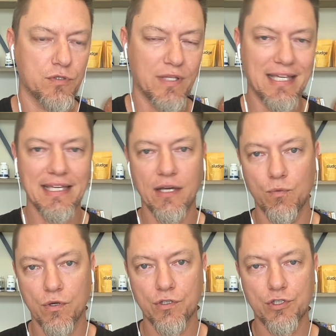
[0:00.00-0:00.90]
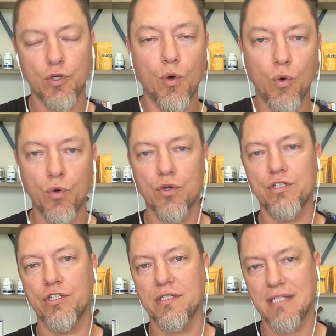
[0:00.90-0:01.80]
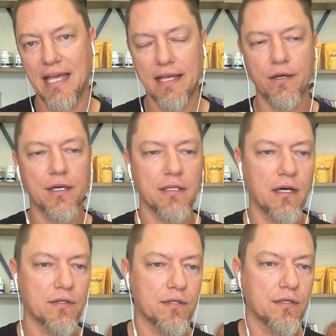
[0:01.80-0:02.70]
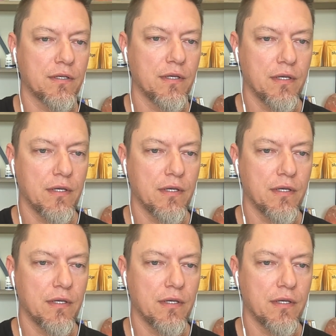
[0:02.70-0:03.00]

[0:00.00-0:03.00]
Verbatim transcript: So they can get worse or just hang on longer.